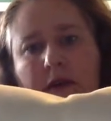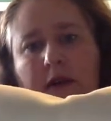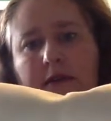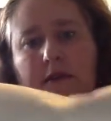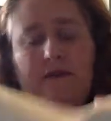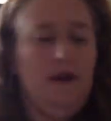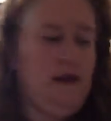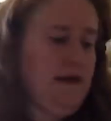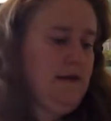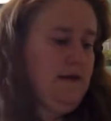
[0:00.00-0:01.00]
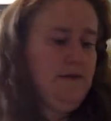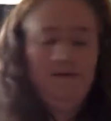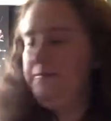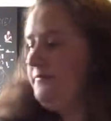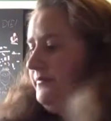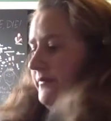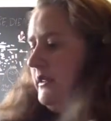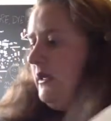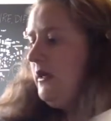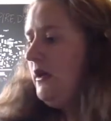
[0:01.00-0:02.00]
it's still very nice.
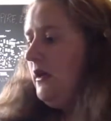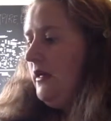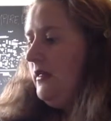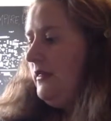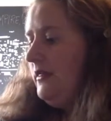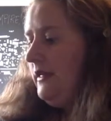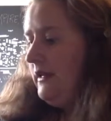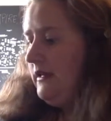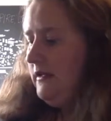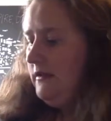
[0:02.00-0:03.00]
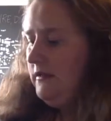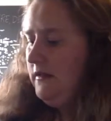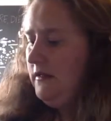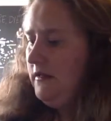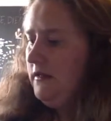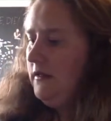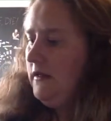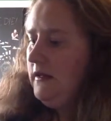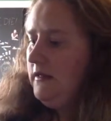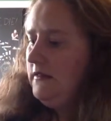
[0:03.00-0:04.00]
Then
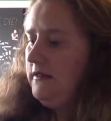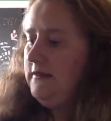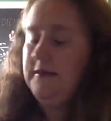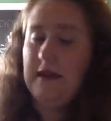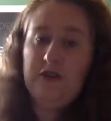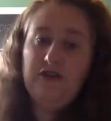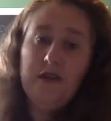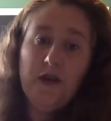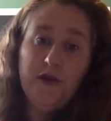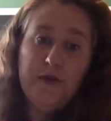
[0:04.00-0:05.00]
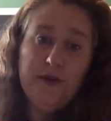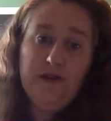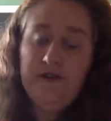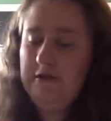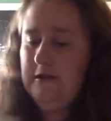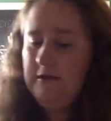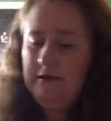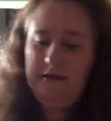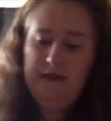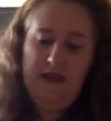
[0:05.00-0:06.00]
the stash unload
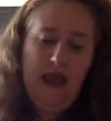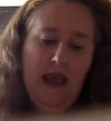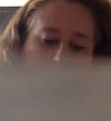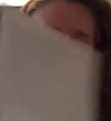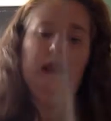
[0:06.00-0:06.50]
purchases. I